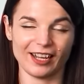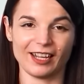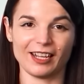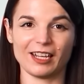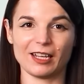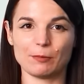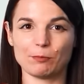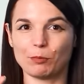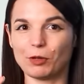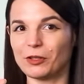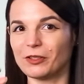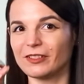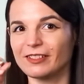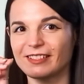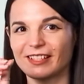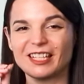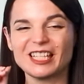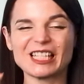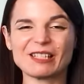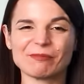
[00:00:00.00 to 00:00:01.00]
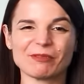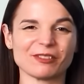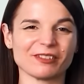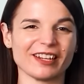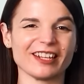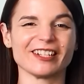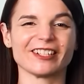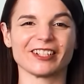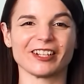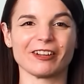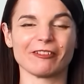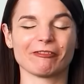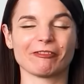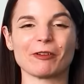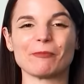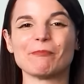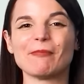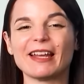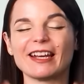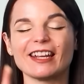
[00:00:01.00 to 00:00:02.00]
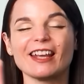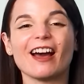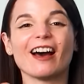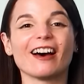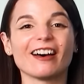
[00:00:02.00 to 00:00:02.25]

It pulls inspiration from many